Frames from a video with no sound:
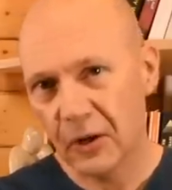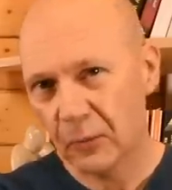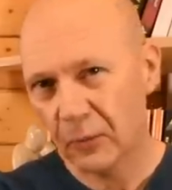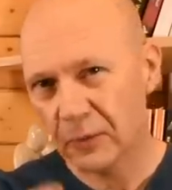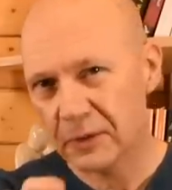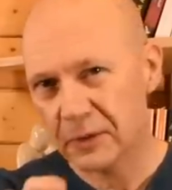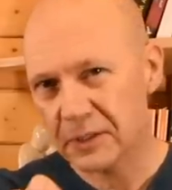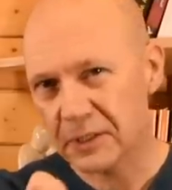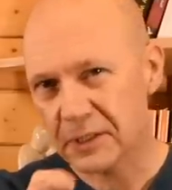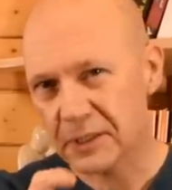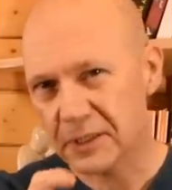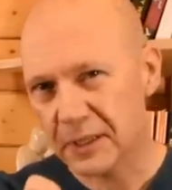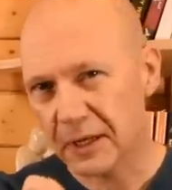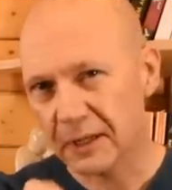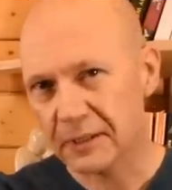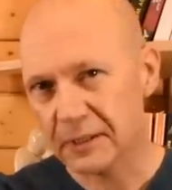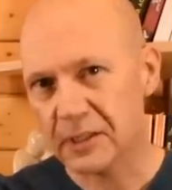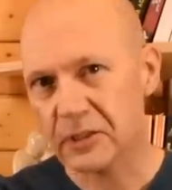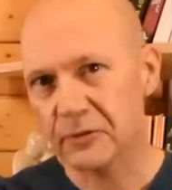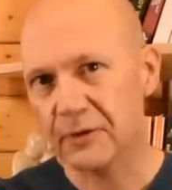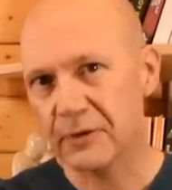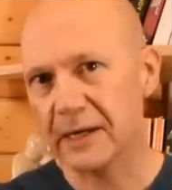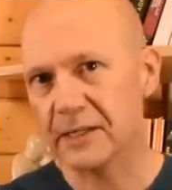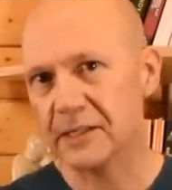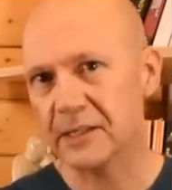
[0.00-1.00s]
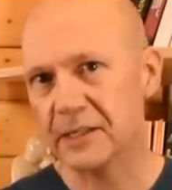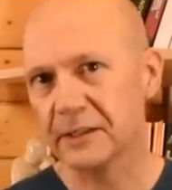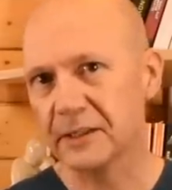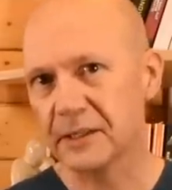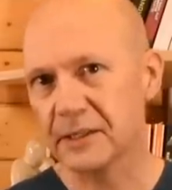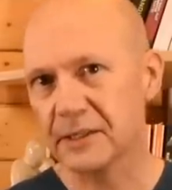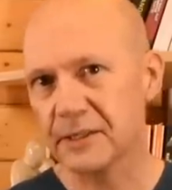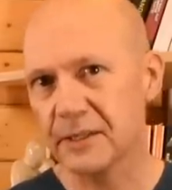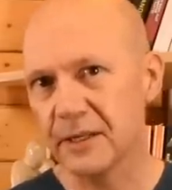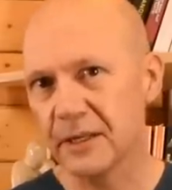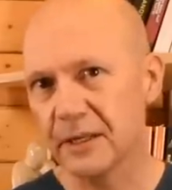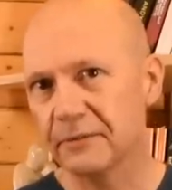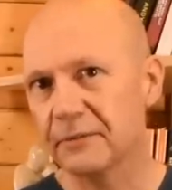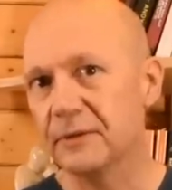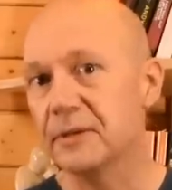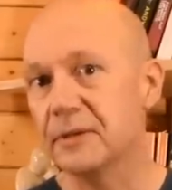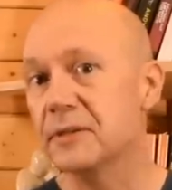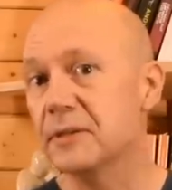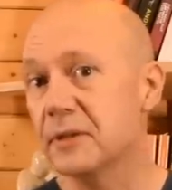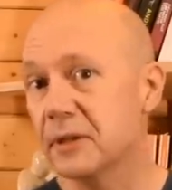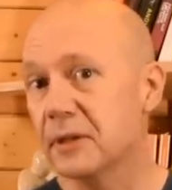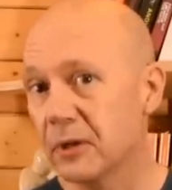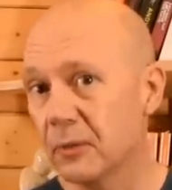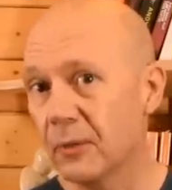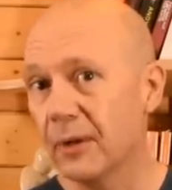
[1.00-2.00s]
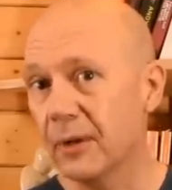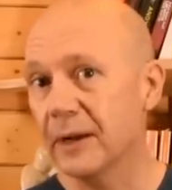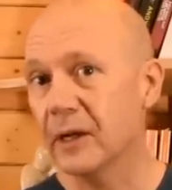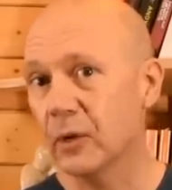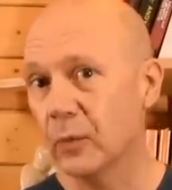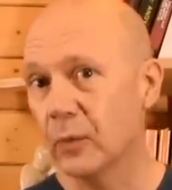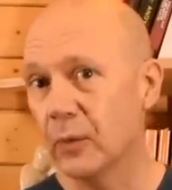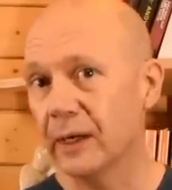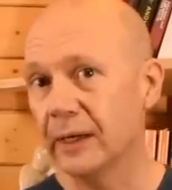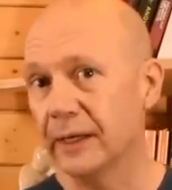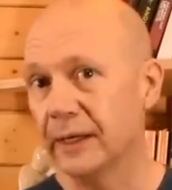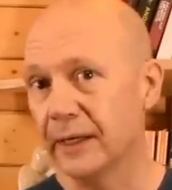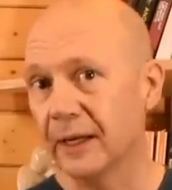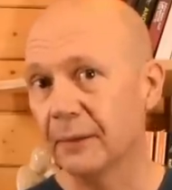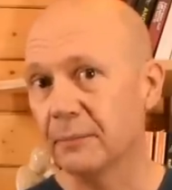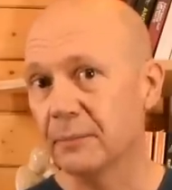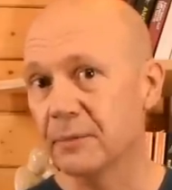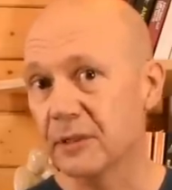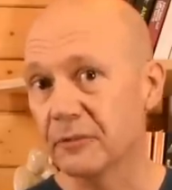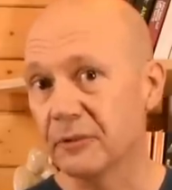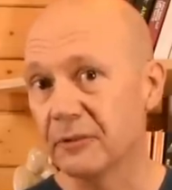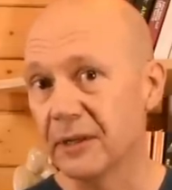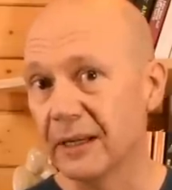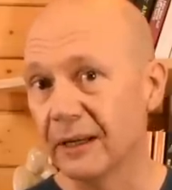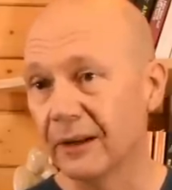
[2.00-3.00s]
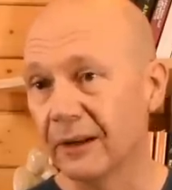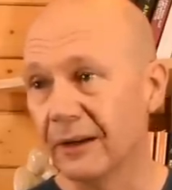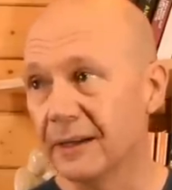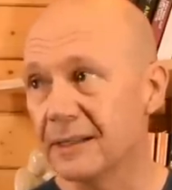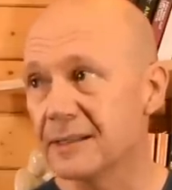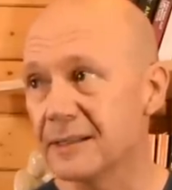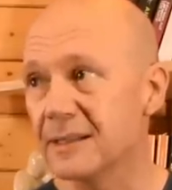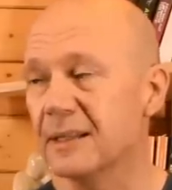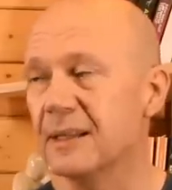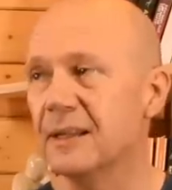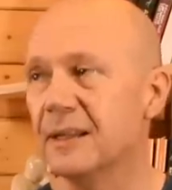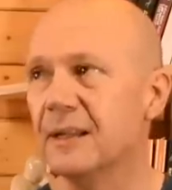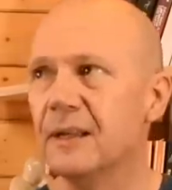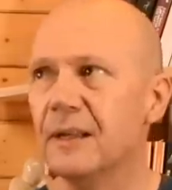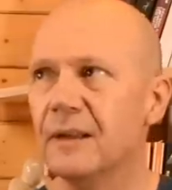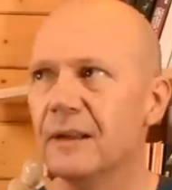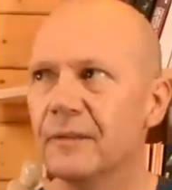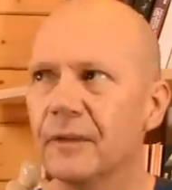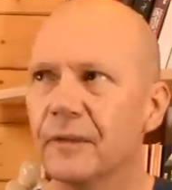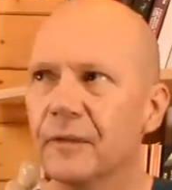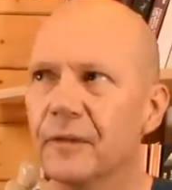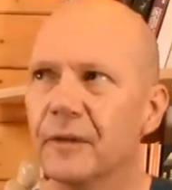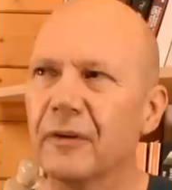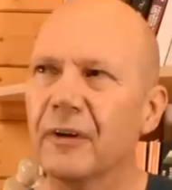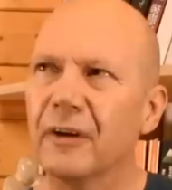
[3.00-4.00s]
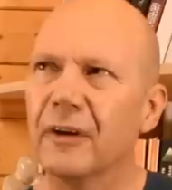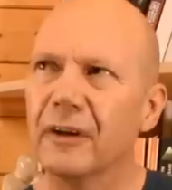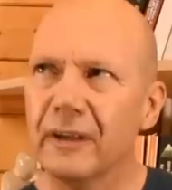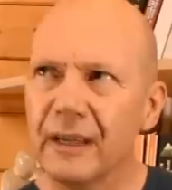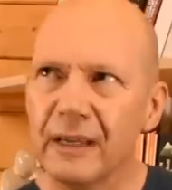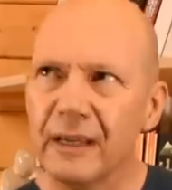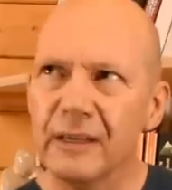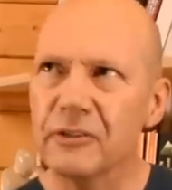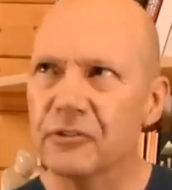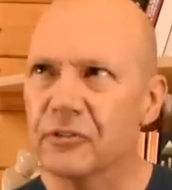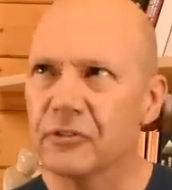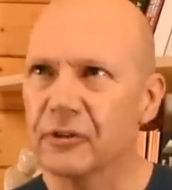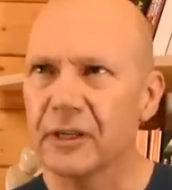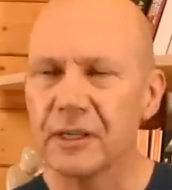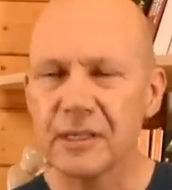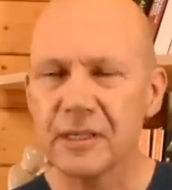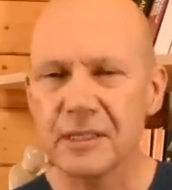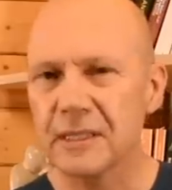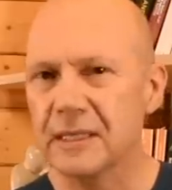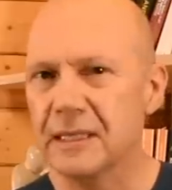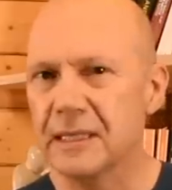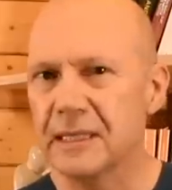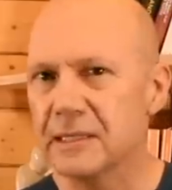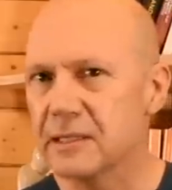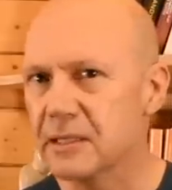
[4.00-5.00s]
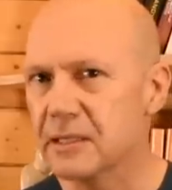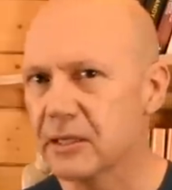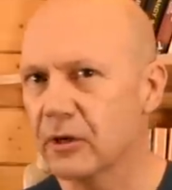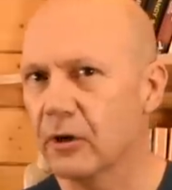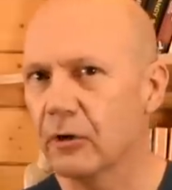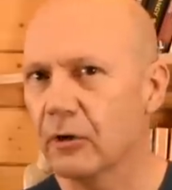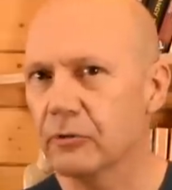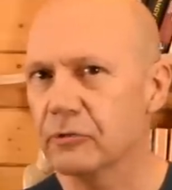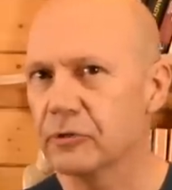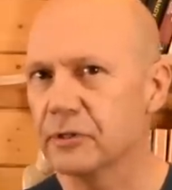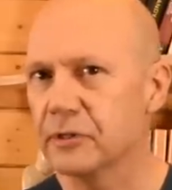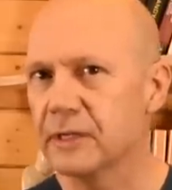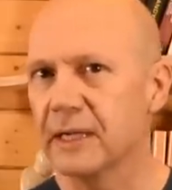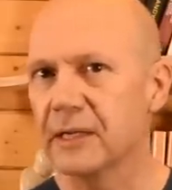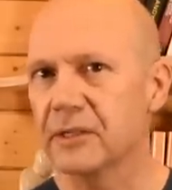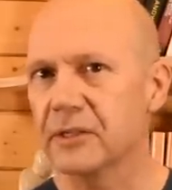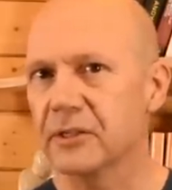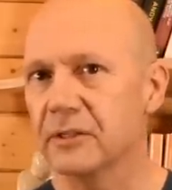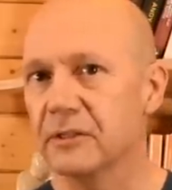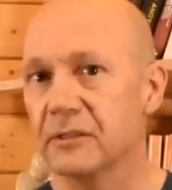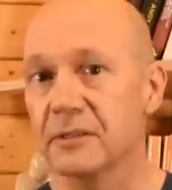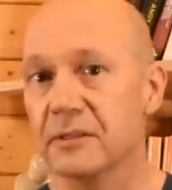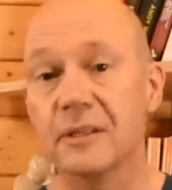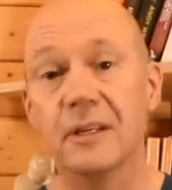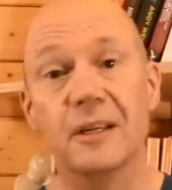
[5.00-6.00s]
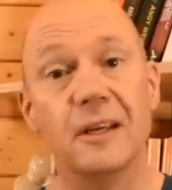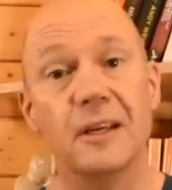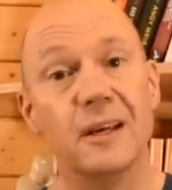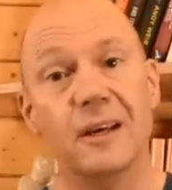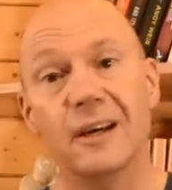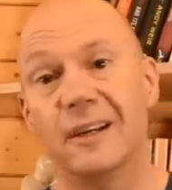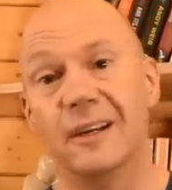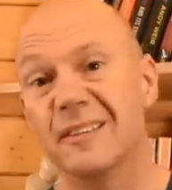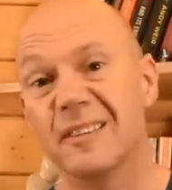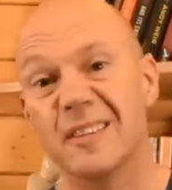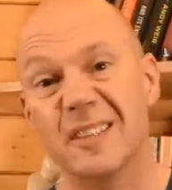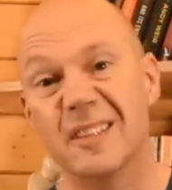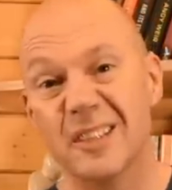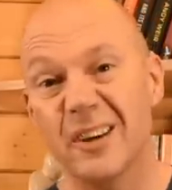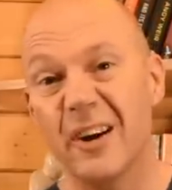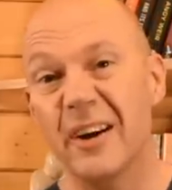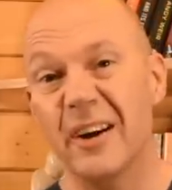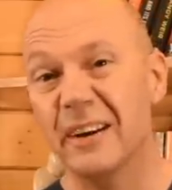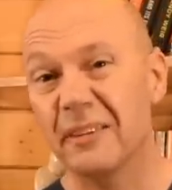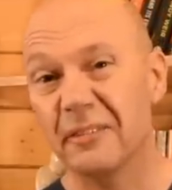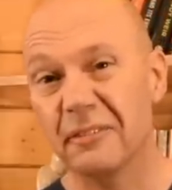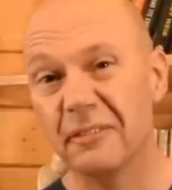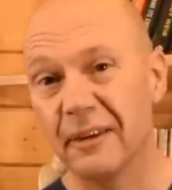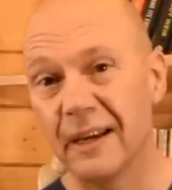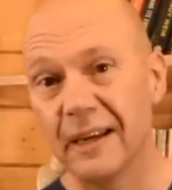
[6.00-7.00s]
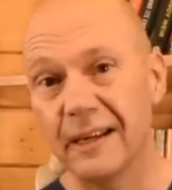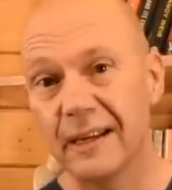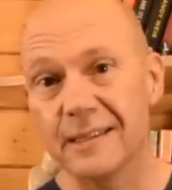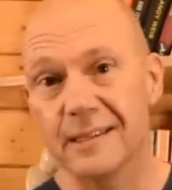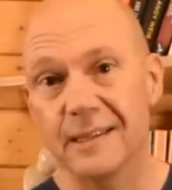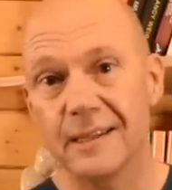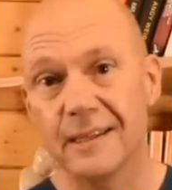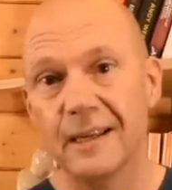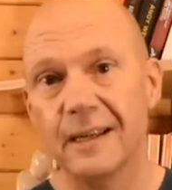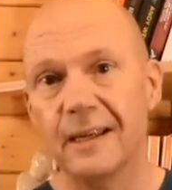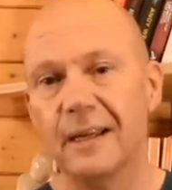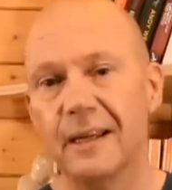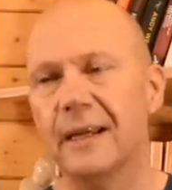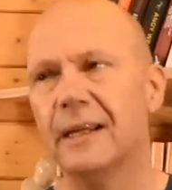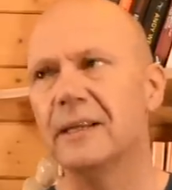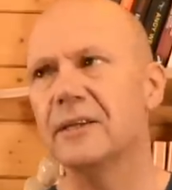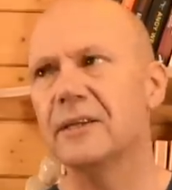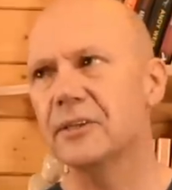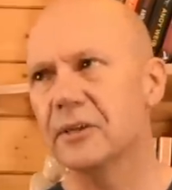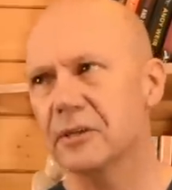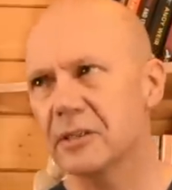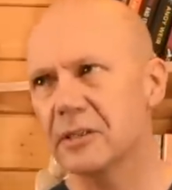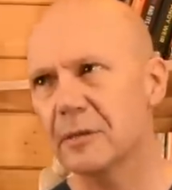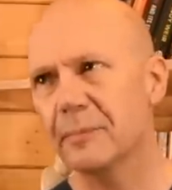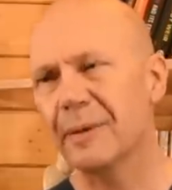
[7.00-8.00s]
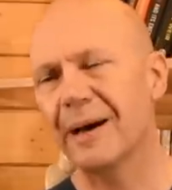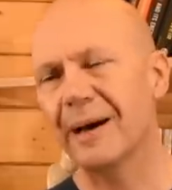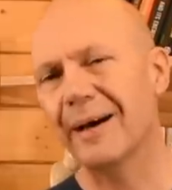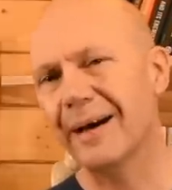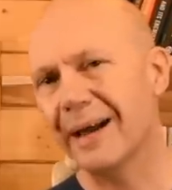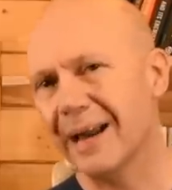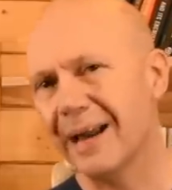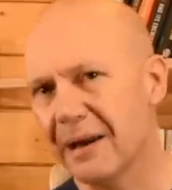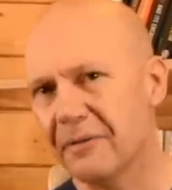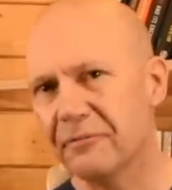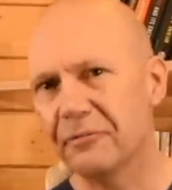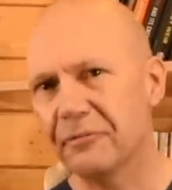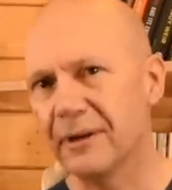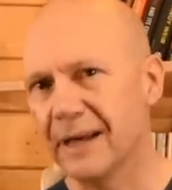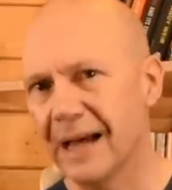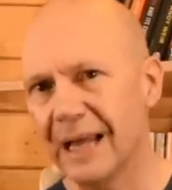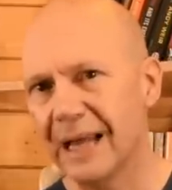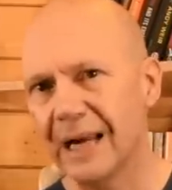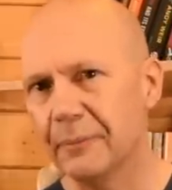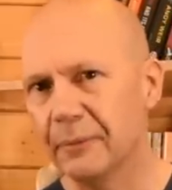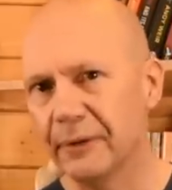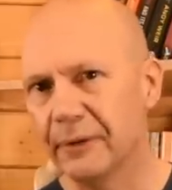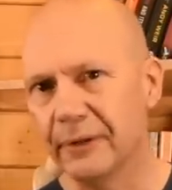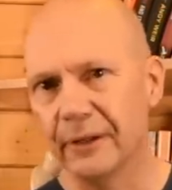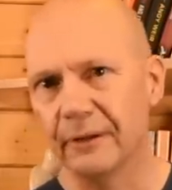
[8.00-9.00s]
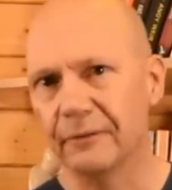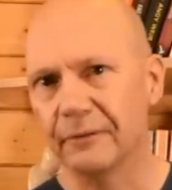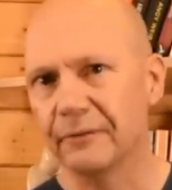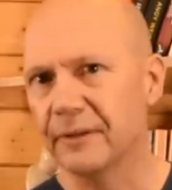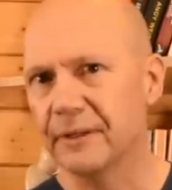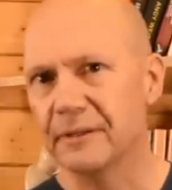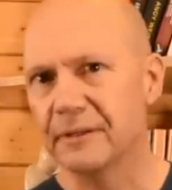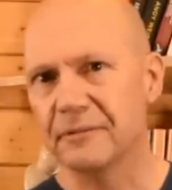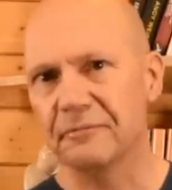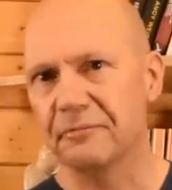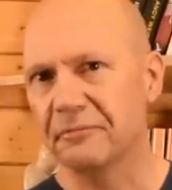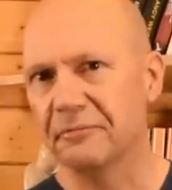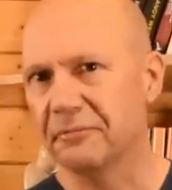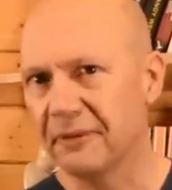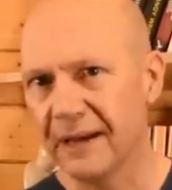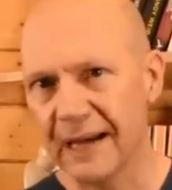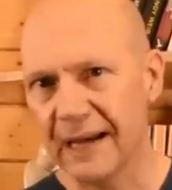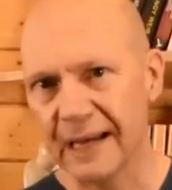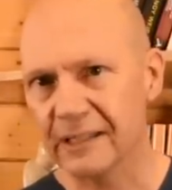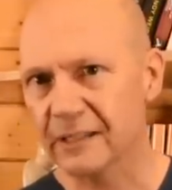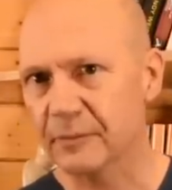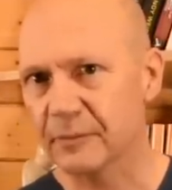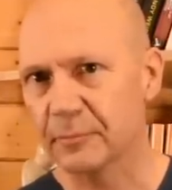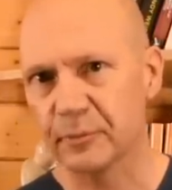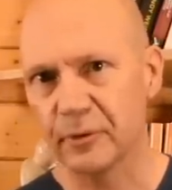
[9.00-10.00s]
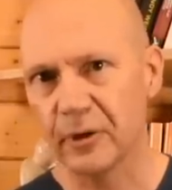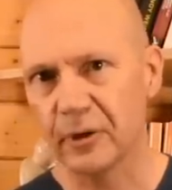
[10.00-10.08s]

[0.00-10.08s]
once you start scratching the surface, you quite quickly come to realise that there are intricacies, contradictions and side effects in just about every element of this vast